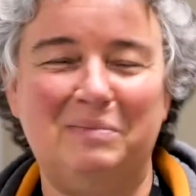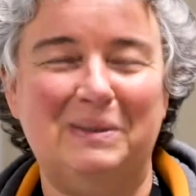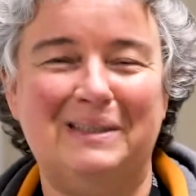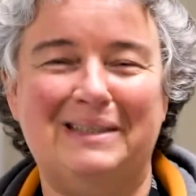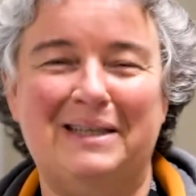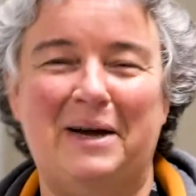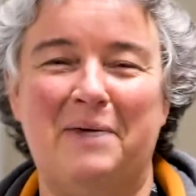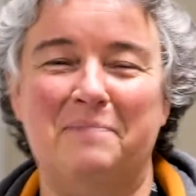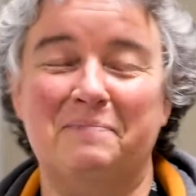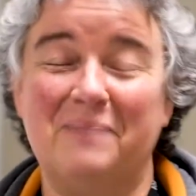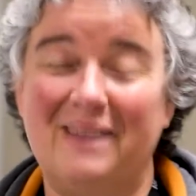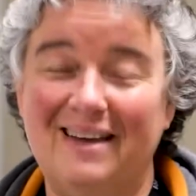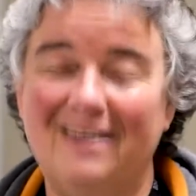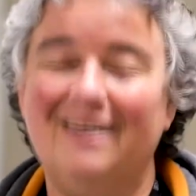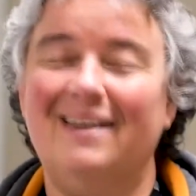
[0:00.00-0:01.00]
But
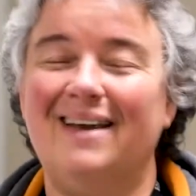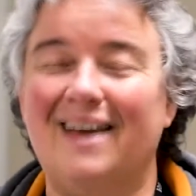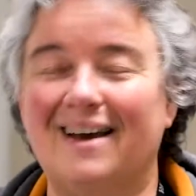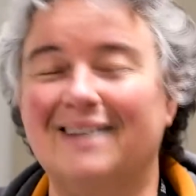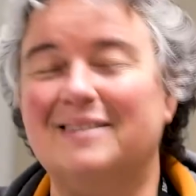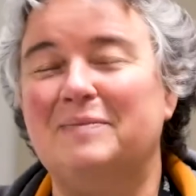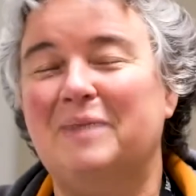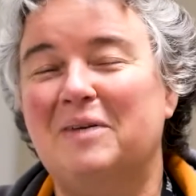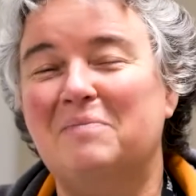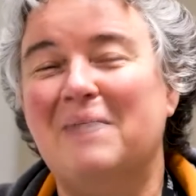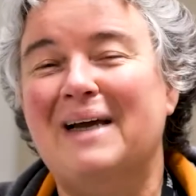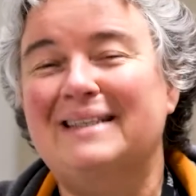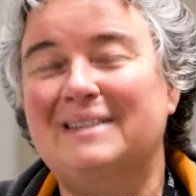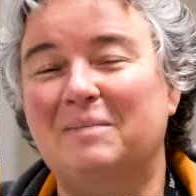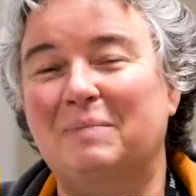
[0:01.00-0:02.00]
yeah, it's been an
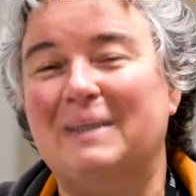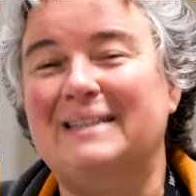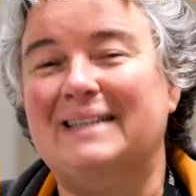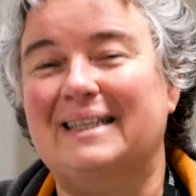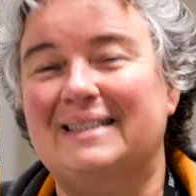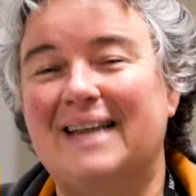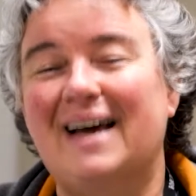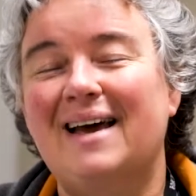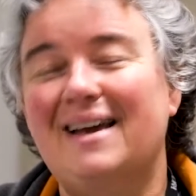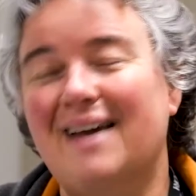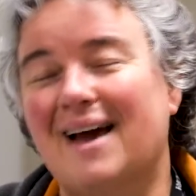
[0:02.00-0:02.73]
amazing blessing day,